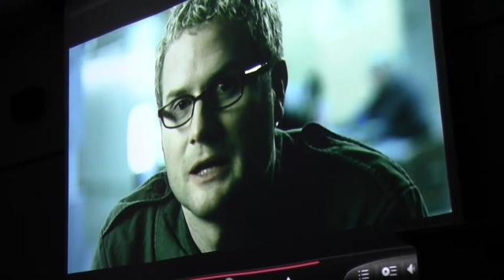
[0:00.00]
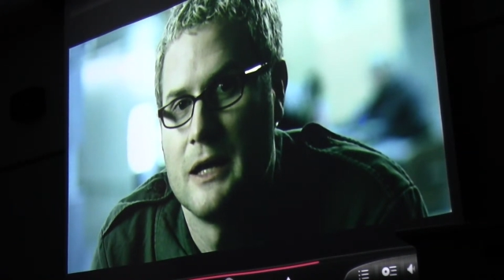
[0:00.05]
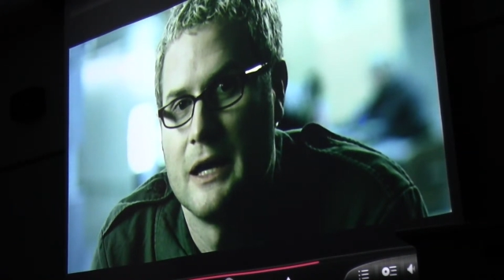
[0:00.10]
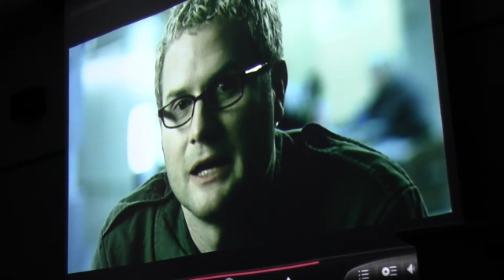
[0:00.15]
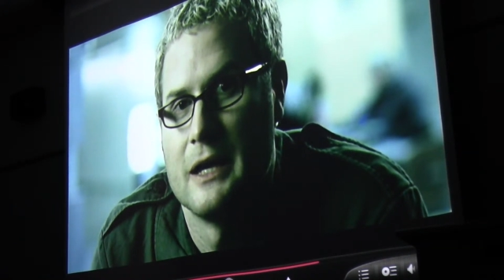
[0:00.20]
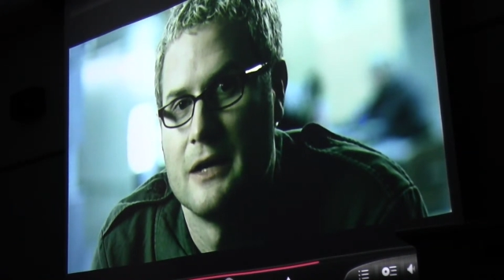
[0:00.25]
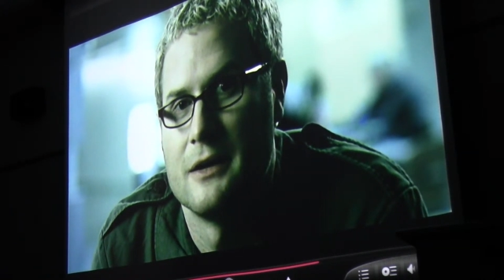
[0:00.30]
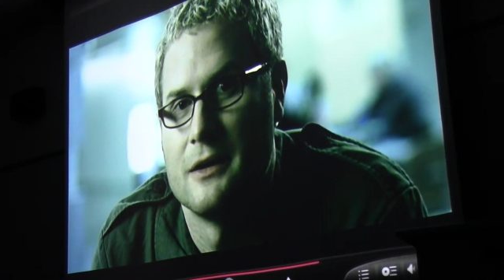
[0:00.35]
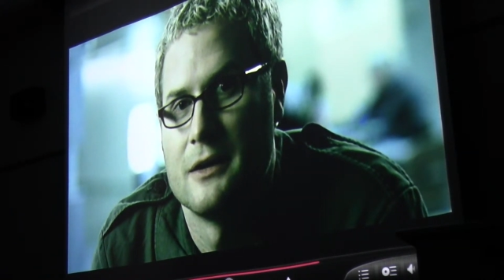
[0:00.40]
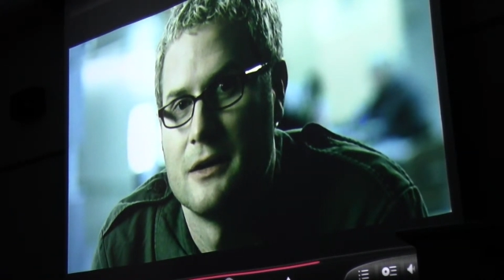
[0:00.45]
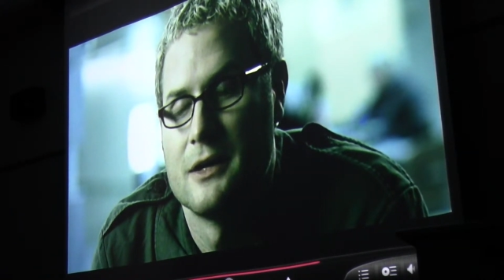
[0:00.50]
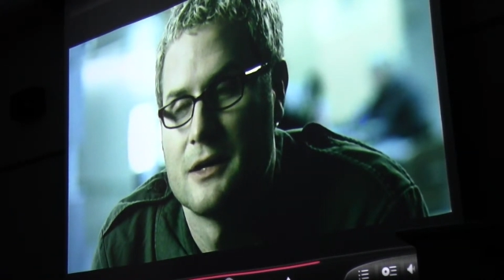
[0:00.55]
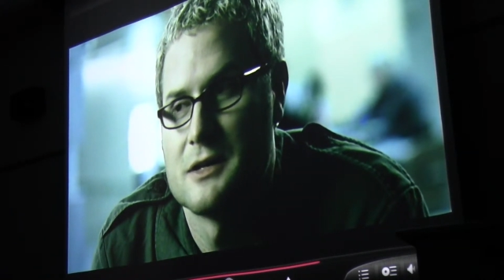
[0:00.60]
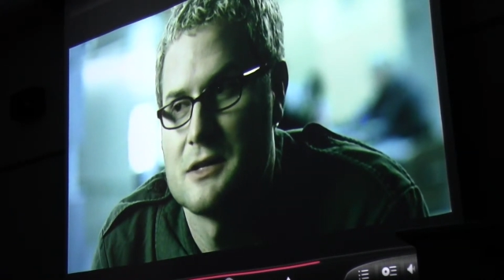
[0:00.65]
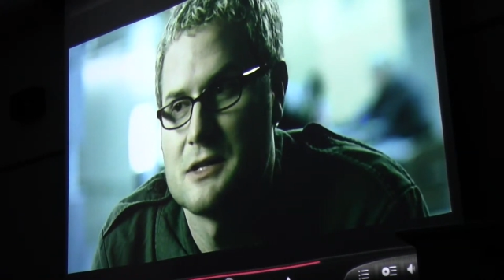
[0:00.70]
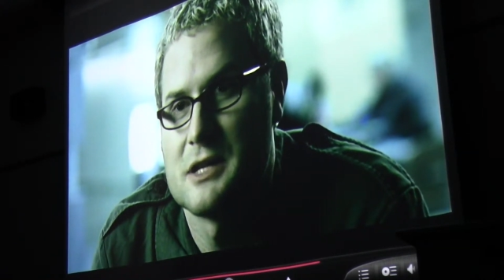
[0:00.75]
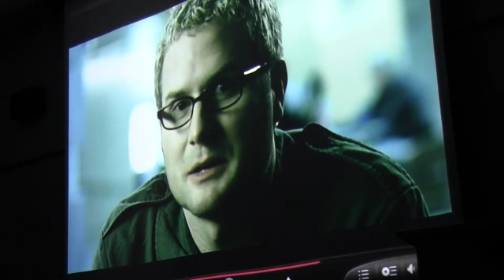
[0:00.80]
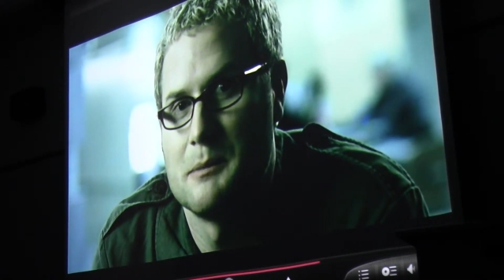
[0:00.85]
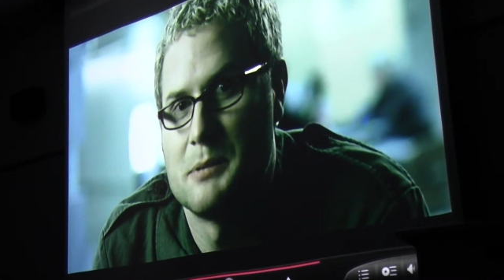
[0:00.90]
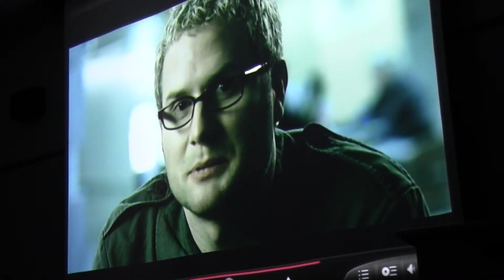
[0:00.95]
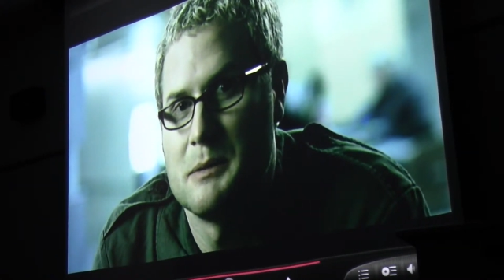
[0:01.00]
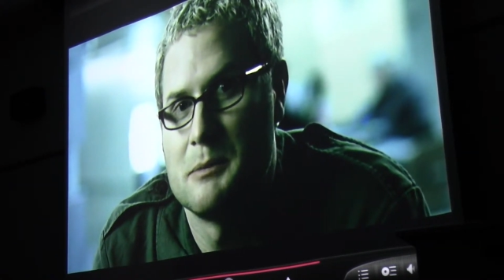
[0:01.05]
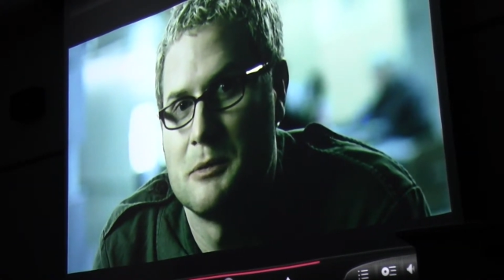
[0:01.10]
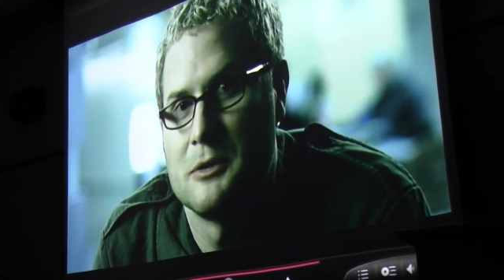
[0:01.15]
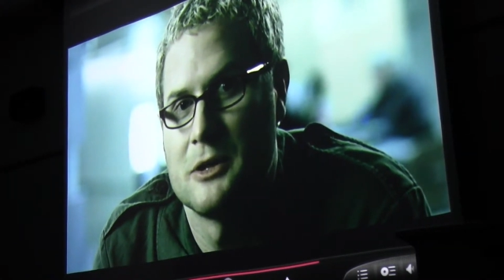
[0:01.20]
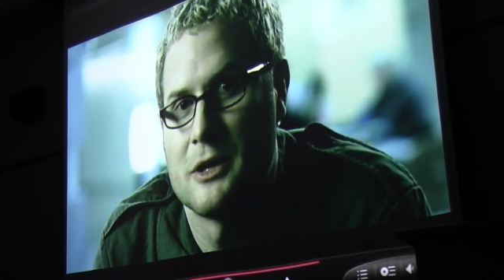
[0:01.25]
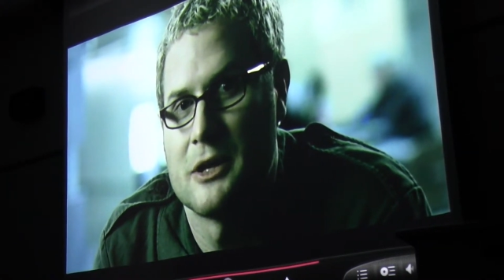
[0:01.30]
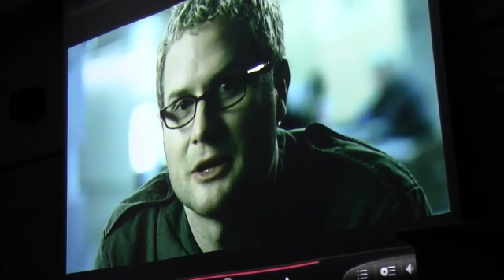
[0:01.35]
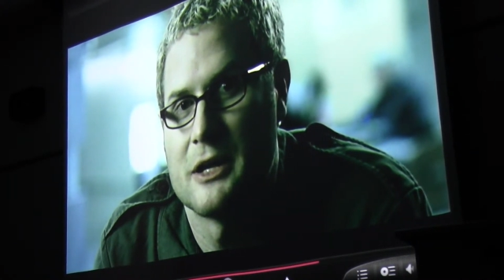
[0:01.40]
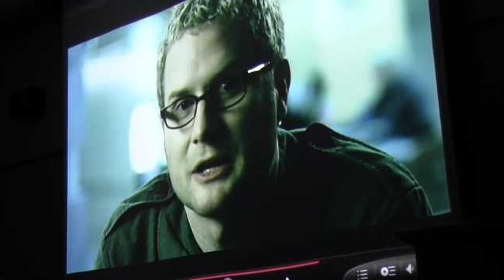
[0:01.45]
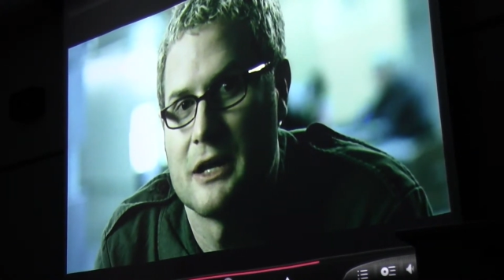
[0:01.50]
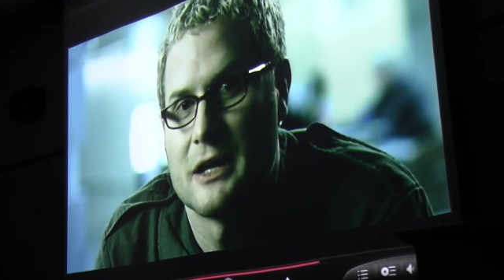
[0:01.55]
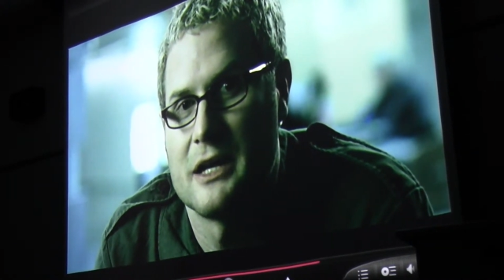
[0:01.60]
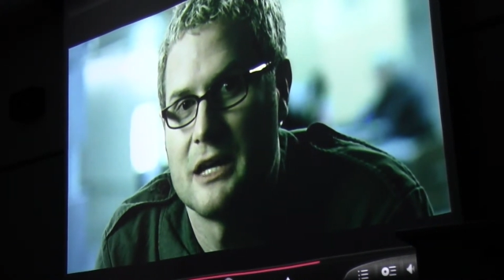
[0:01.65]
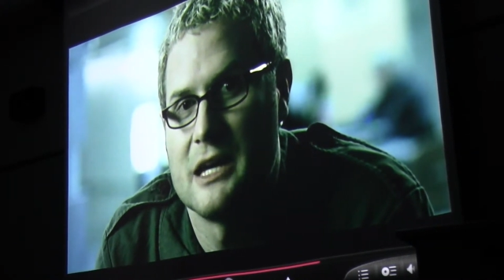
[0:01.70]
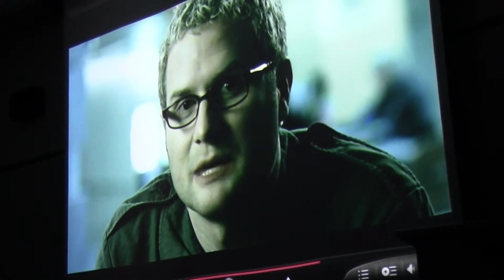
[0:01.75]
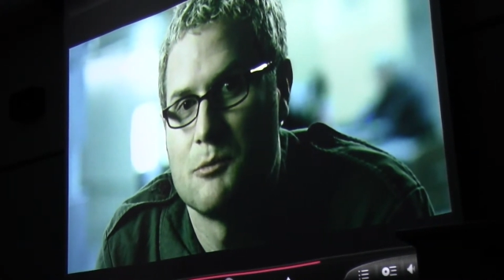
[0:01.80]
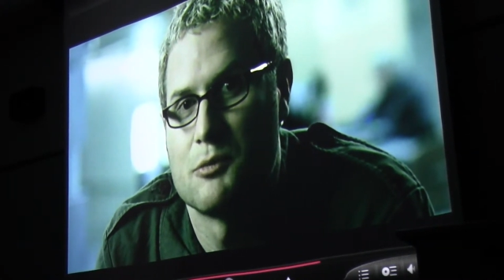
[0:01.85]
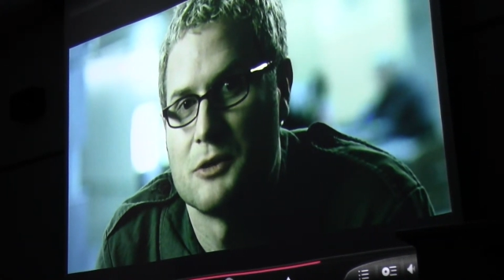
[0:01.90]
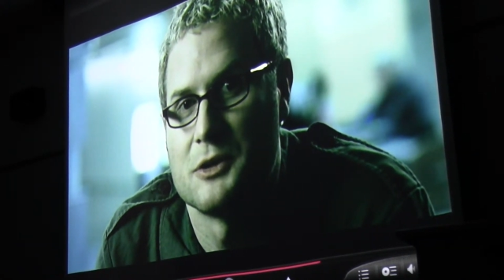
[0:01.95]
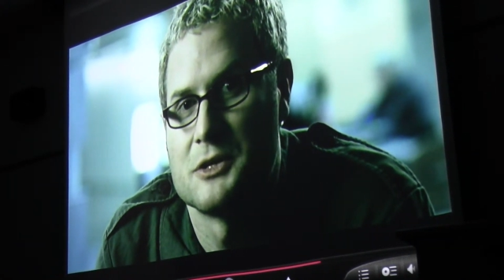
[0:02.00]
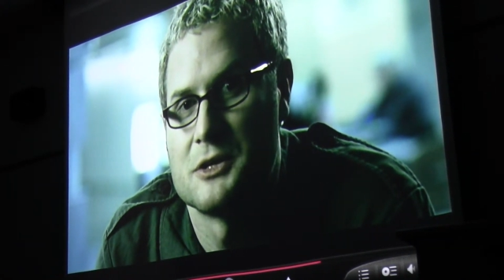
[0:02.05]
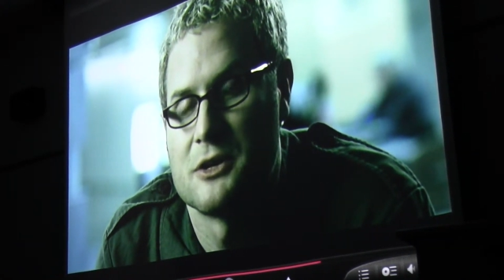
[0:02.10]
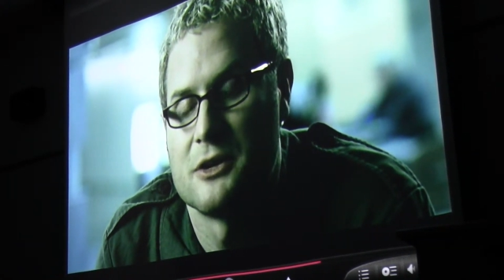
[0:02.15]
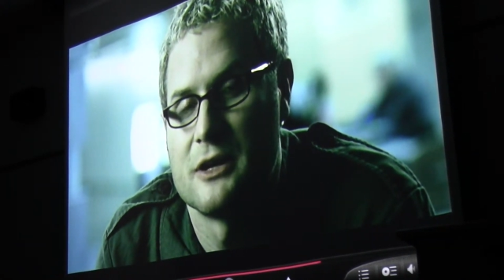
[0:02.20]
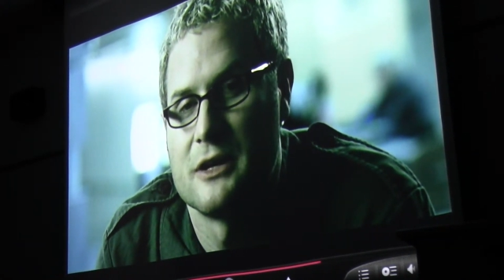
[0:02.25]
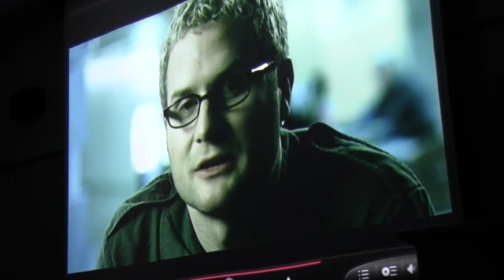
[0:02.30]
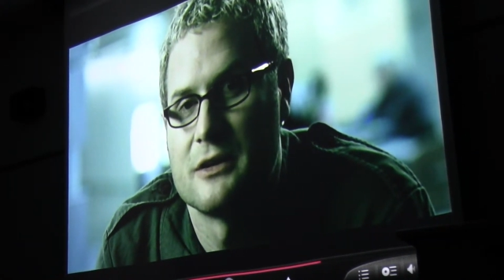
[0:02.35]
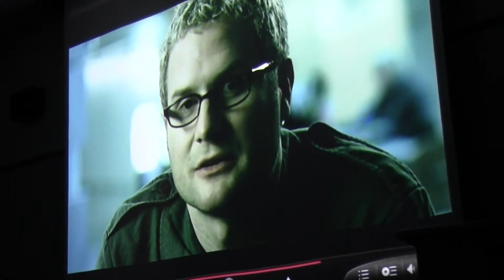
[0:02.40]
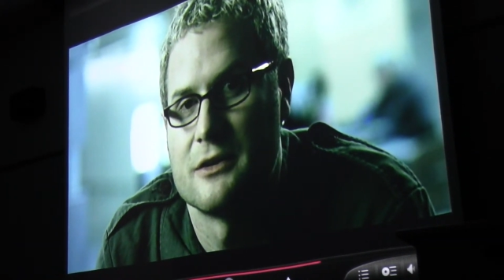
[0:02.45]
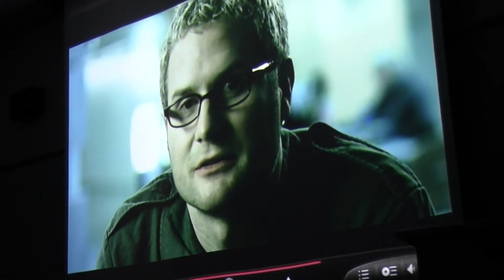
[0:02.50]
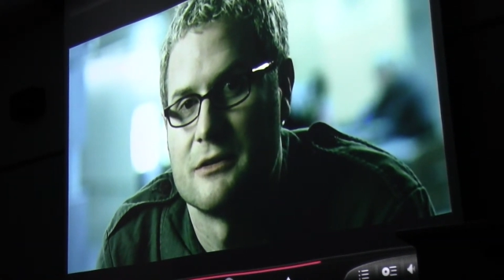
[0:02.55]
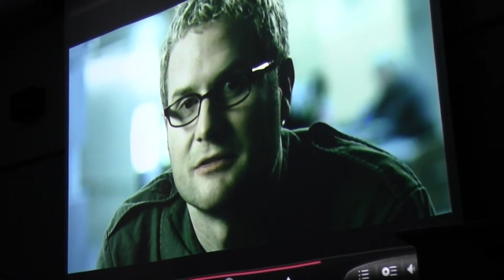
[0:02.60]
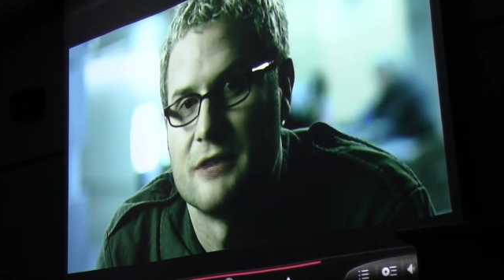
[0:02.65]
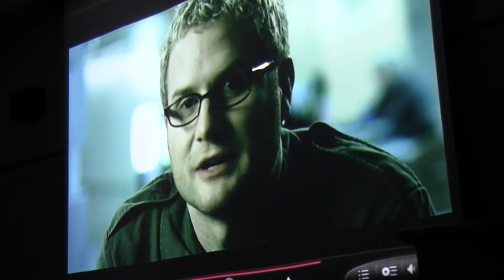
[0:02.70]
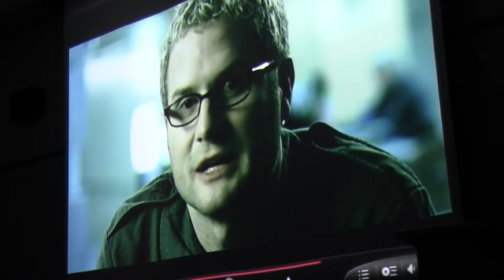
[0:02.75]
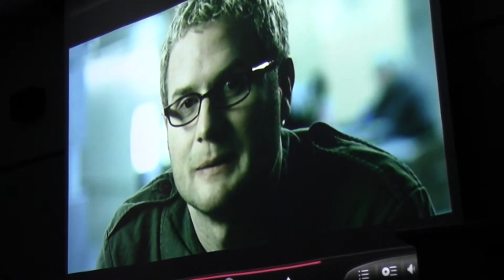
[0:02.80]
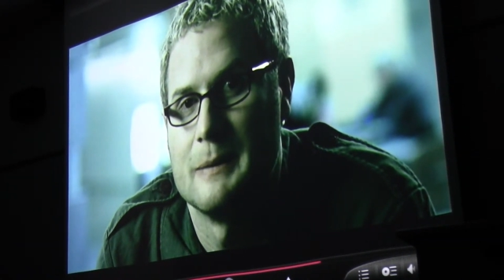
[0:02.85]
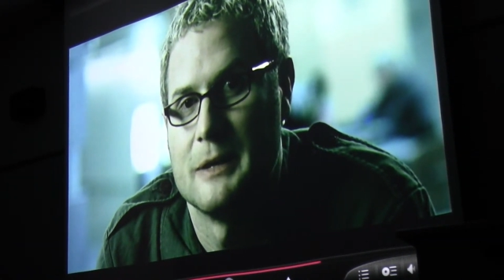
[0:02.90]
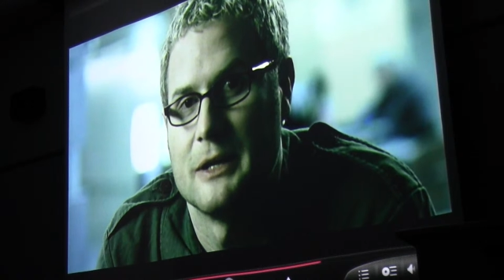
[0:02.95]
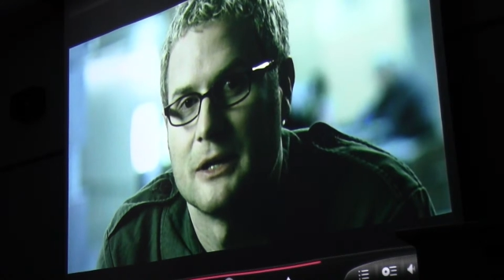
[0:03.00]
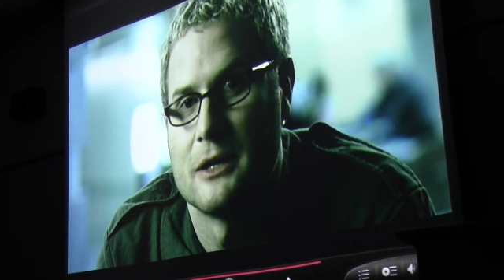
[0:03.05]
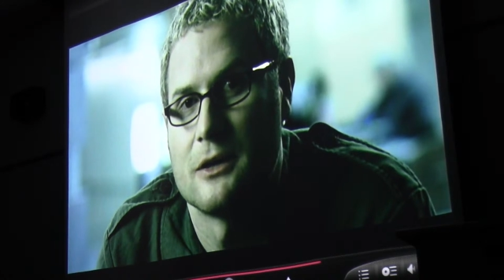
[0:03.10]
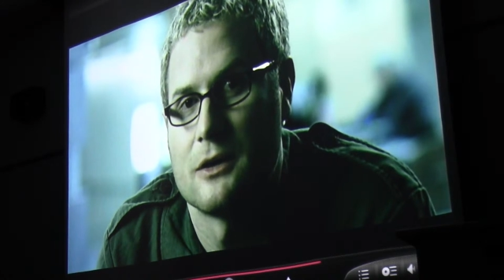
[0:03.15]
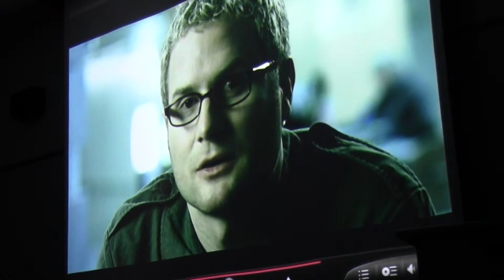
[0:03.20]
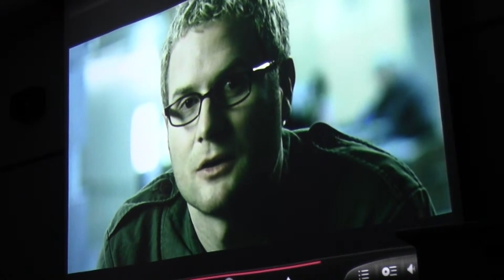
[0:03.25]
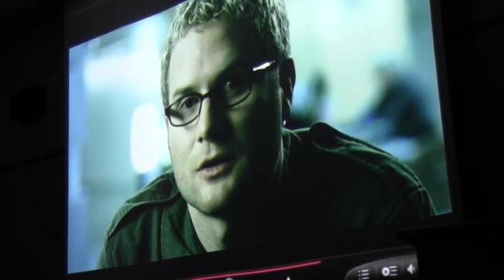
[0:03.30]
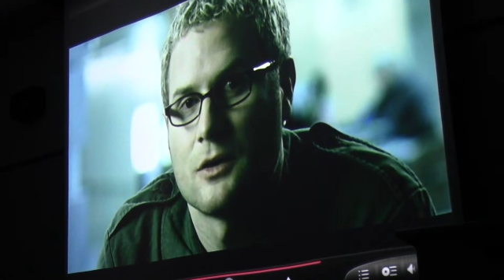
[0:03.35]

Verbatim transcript: And some people are going to keep returning to their vomit.